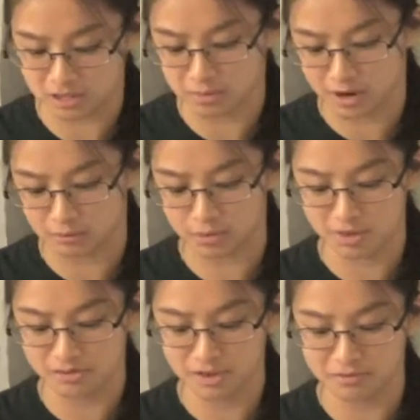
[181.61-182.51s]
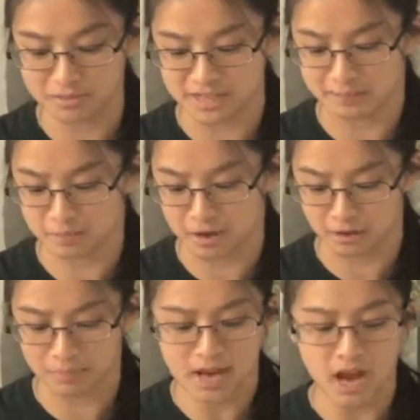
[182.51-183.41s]
to bottom, 3 feet from scalp to
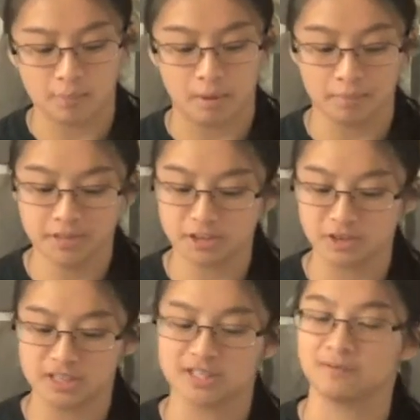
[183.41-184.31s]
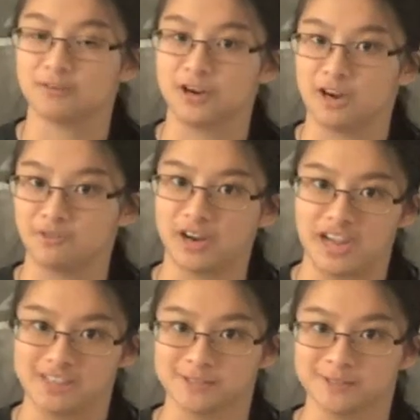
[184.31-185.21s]
bottom. I'll probably donate some for Hair for
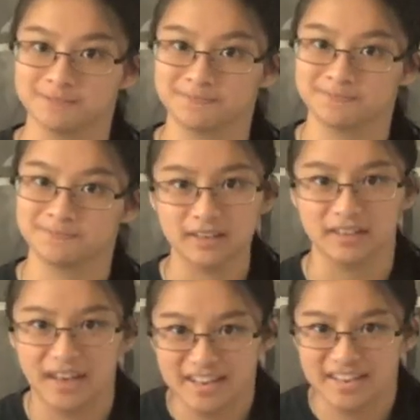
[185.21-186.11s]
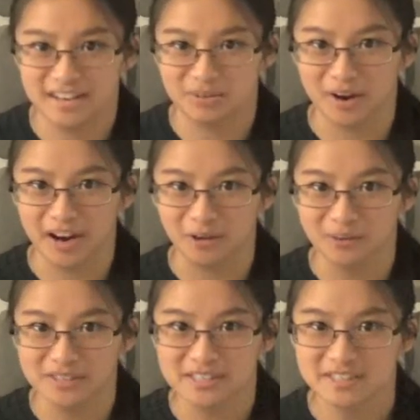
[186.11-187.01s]
Hazel. Lightning
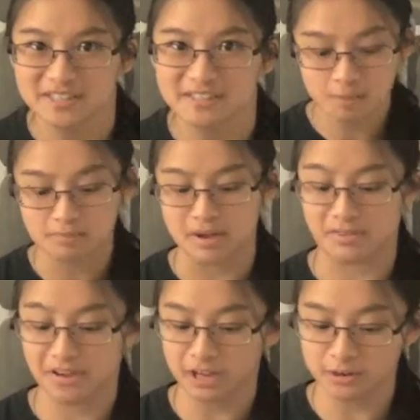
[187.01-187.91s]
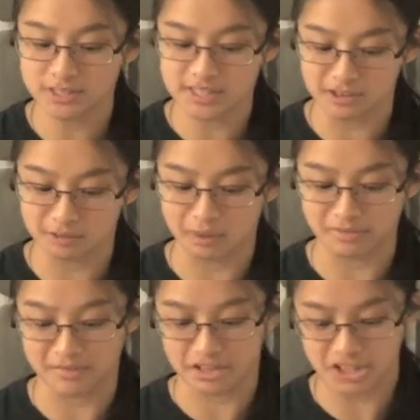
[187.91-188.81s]
round. My favorite color is teal, my
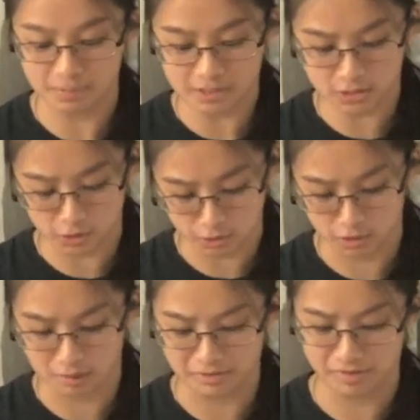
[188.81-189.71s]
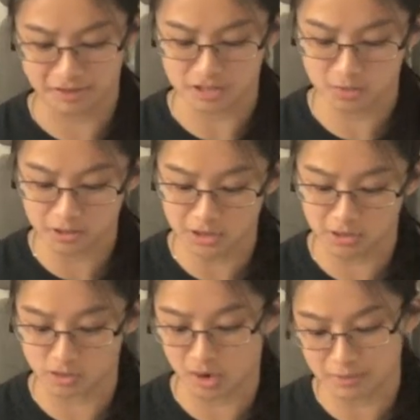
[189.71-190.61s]
favorite shape is a circle, my favorite
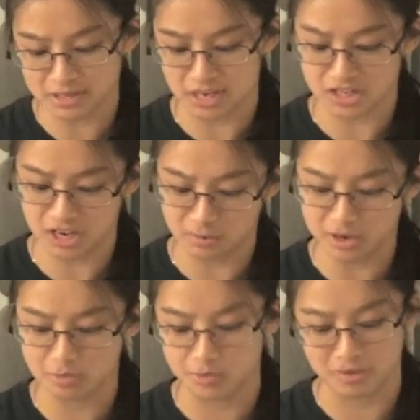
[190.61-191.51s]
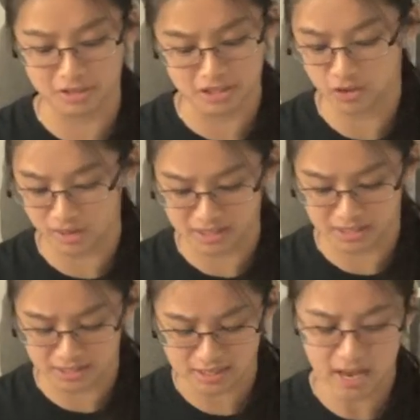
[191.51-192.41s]
superhero is Robin/Nightwing, whoever Dick
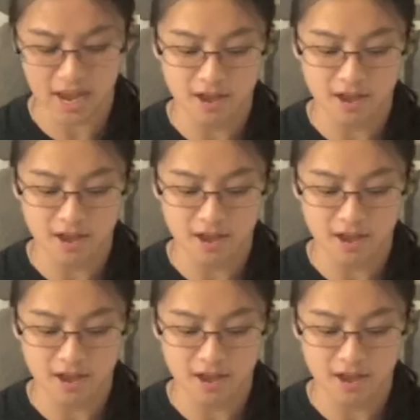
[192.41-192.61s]
Grayson is.